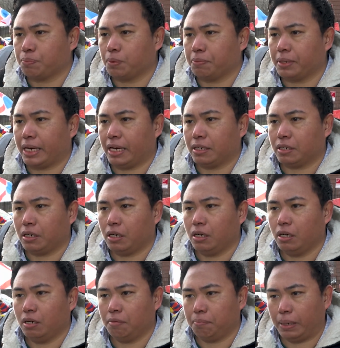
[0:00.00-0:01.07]
propaganda
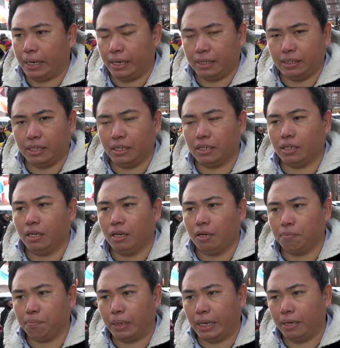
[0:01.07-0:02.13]
with
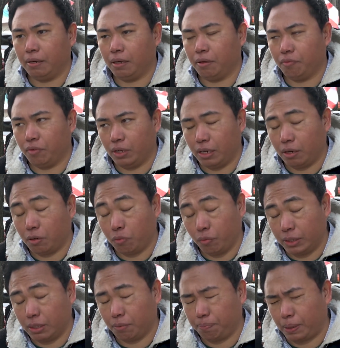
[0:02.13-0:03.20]

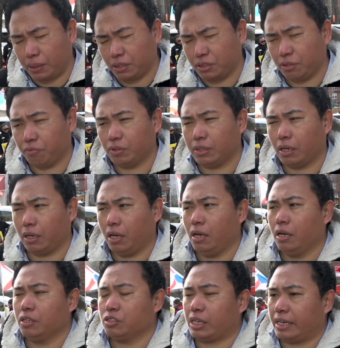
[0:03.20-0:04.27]
the partnership with the
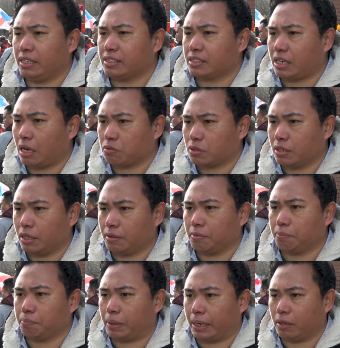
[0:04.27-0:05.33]
Chinese
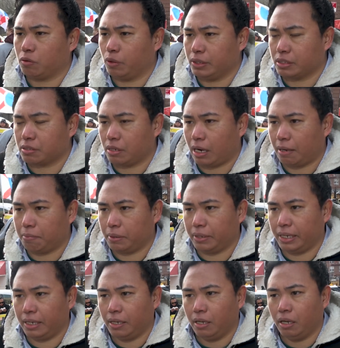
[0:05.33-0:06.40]
consulate by Queens
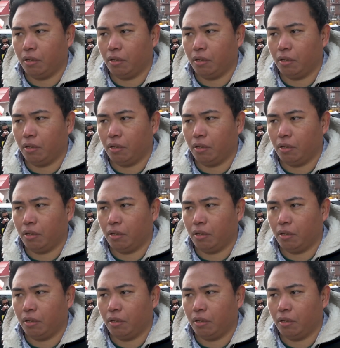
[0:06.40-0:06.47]
Library.